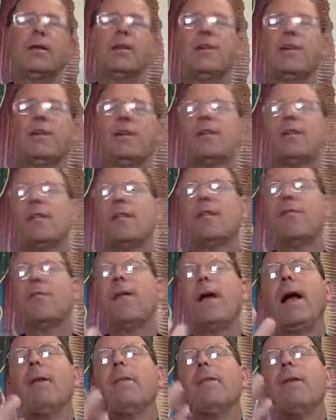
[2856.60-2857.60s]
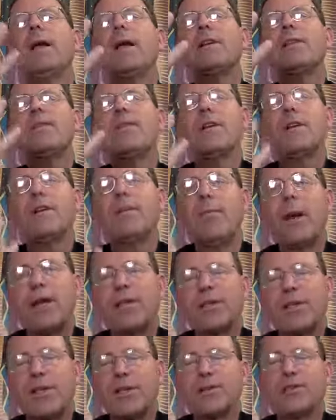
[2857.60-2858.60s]
says that the family is the
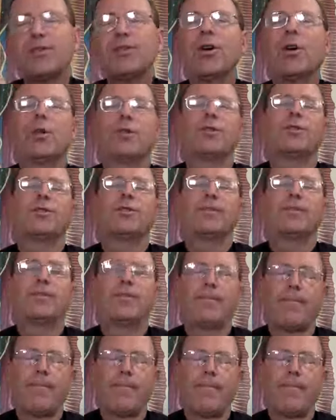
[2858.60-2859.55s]
domestic church.